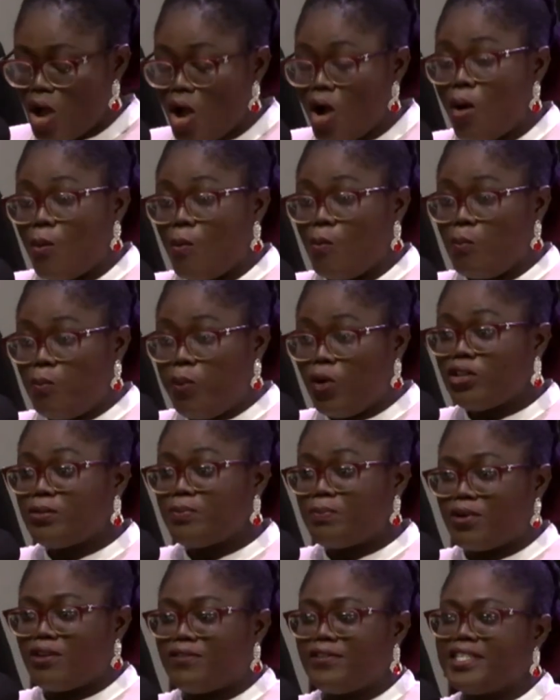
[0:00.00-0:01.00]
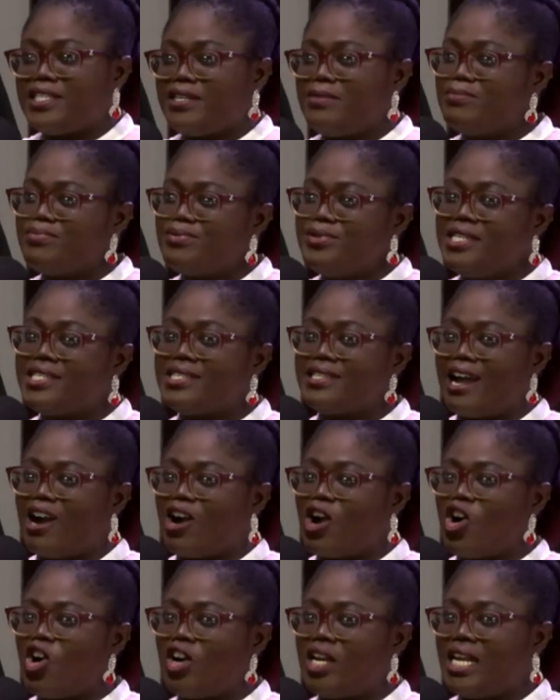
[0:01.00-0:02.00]
Both prophet and priest are
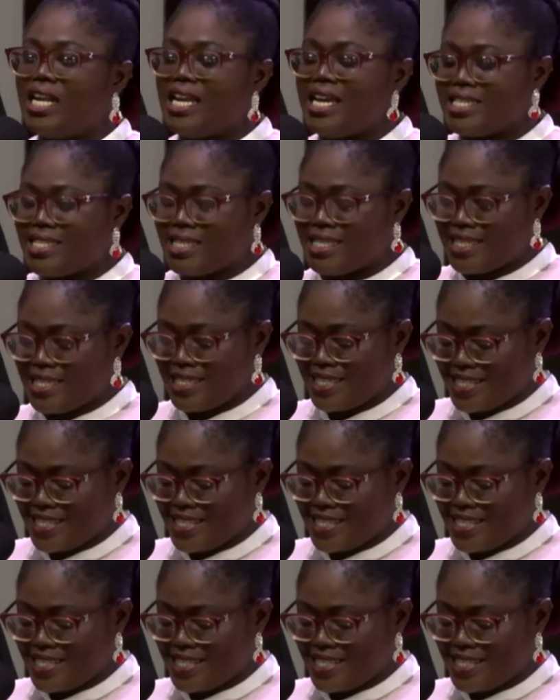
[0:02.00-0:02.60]
godless.